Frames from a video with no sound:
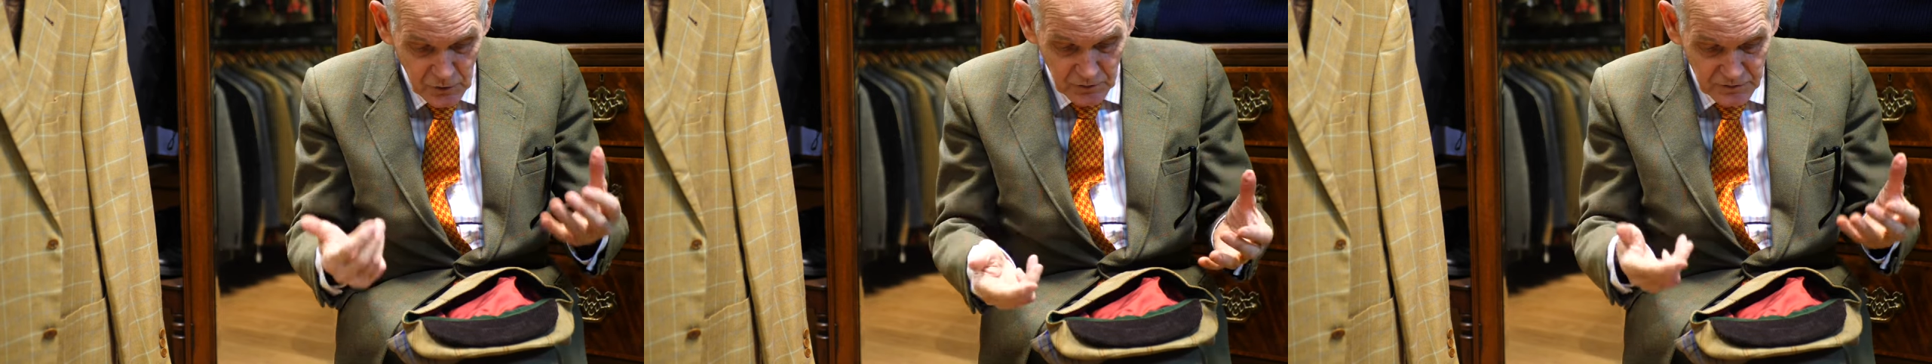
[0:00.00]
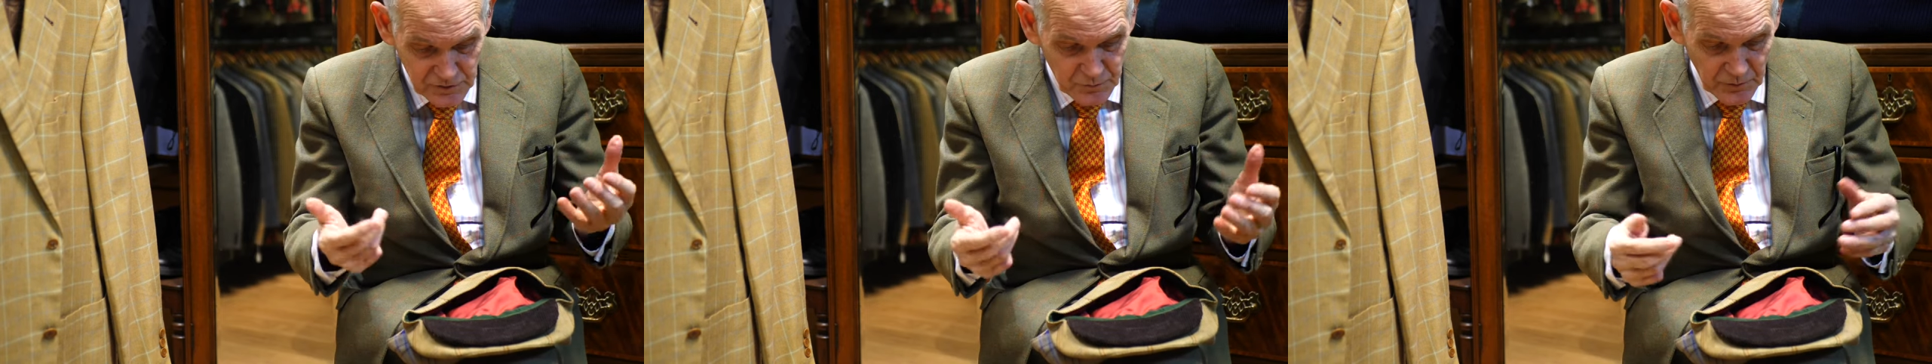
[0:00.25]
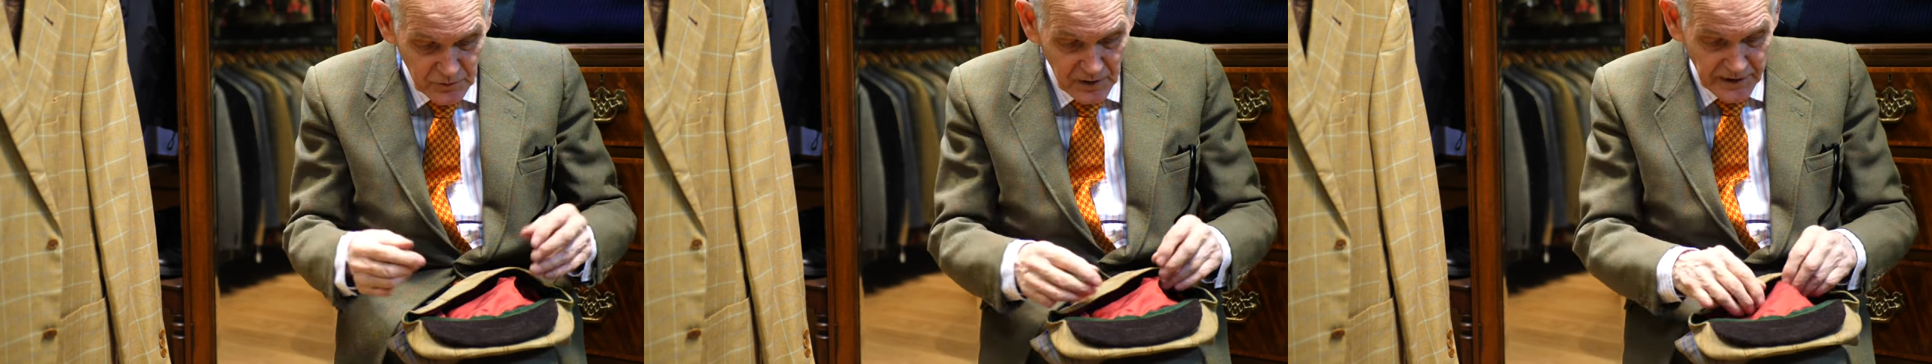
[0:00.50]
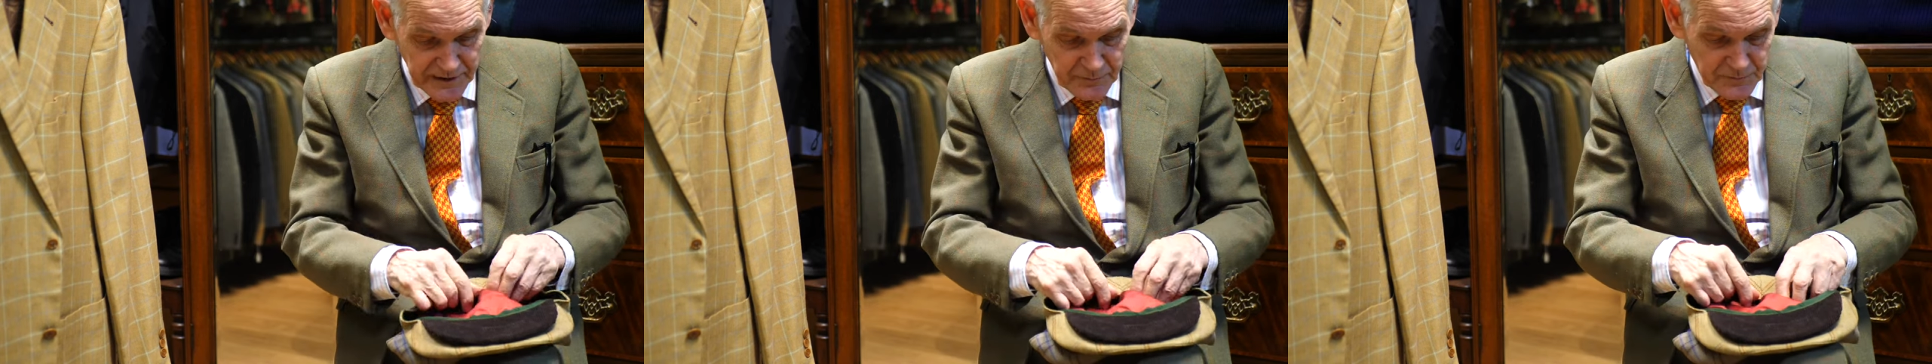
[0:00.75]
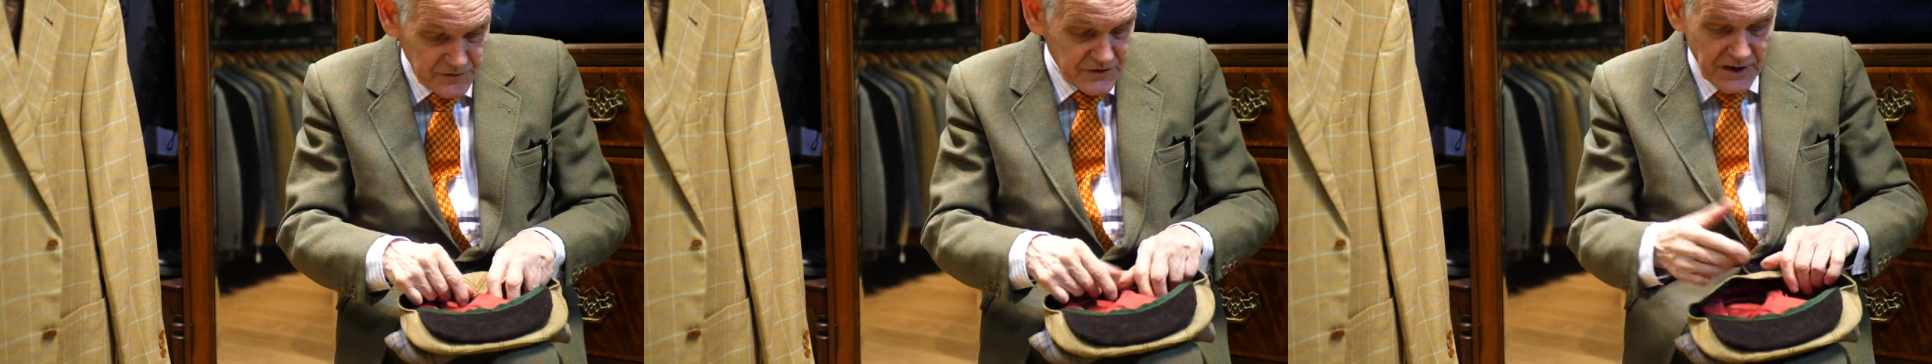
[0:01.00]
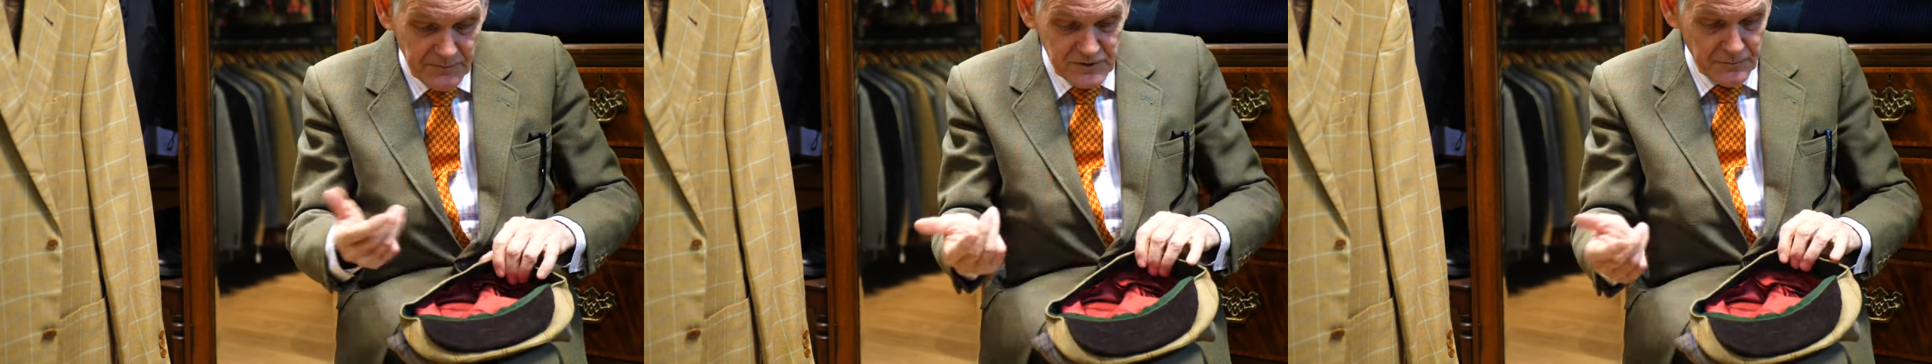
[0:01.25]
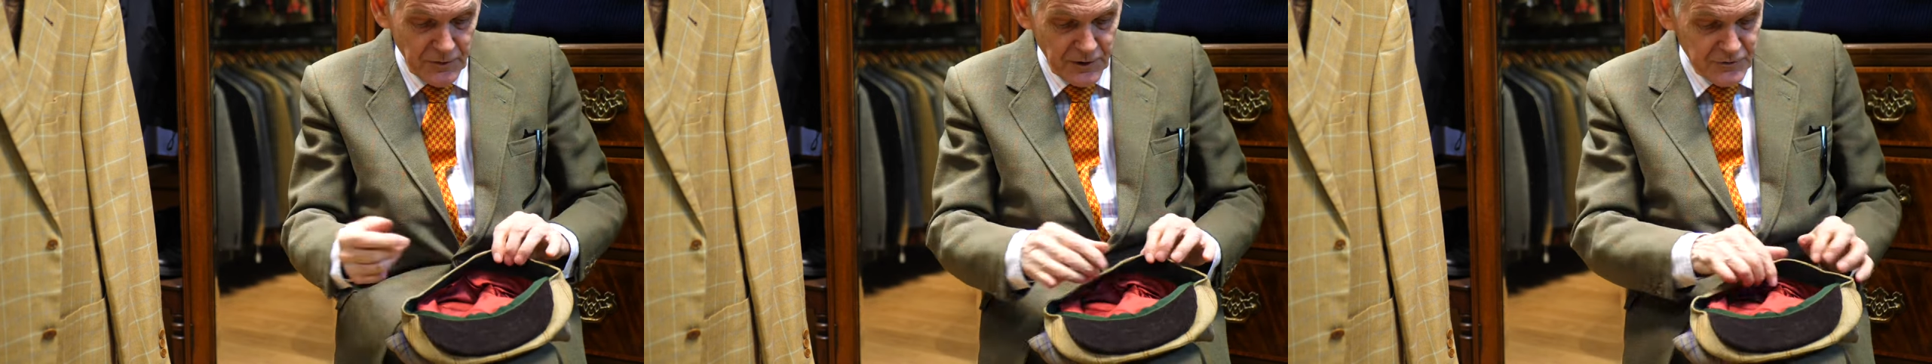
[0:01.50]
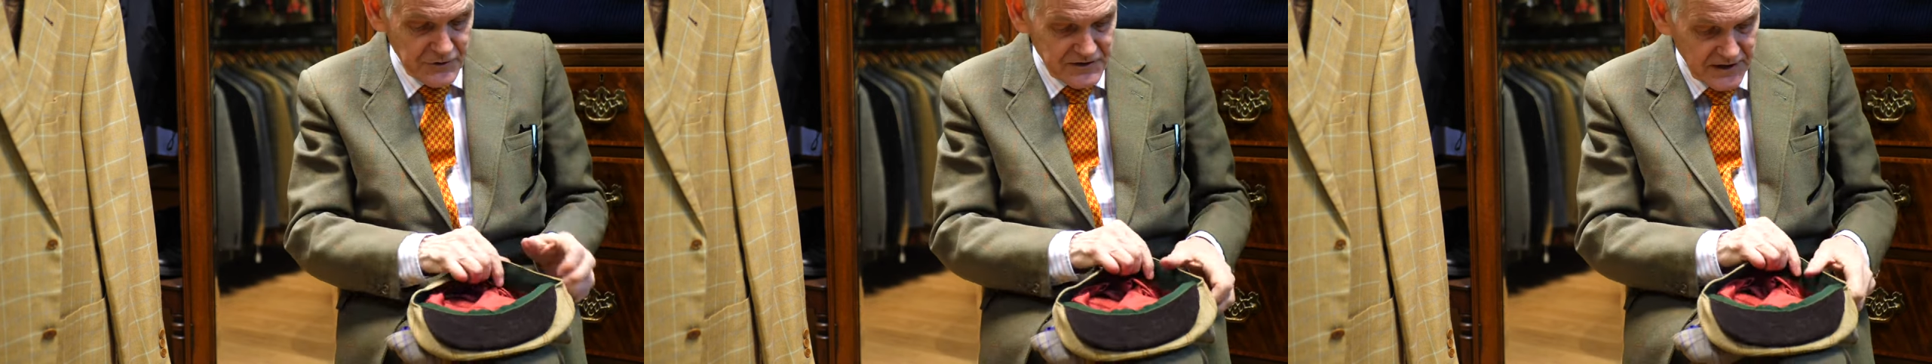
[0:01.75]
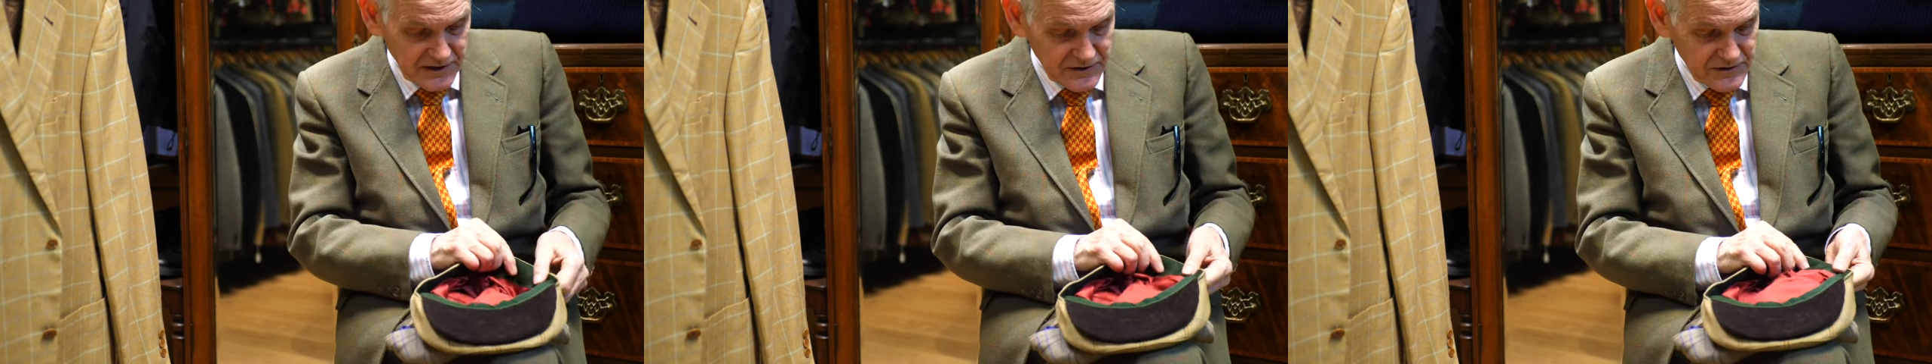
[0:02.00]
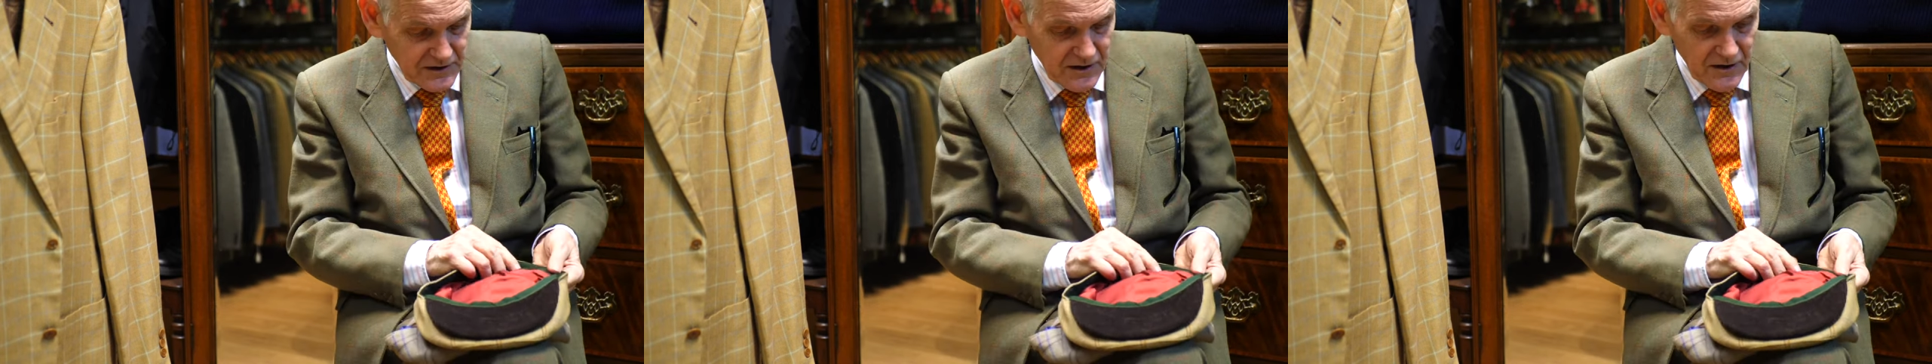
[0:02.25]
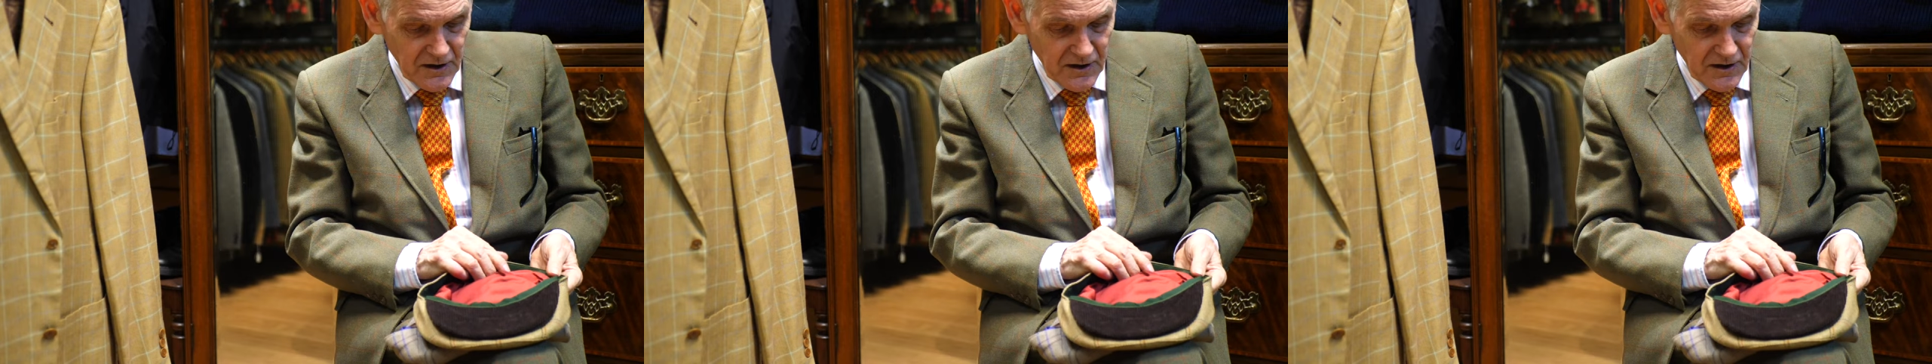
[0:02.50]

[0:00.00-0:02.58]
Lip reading: cotton twill lining, same as the military tailors.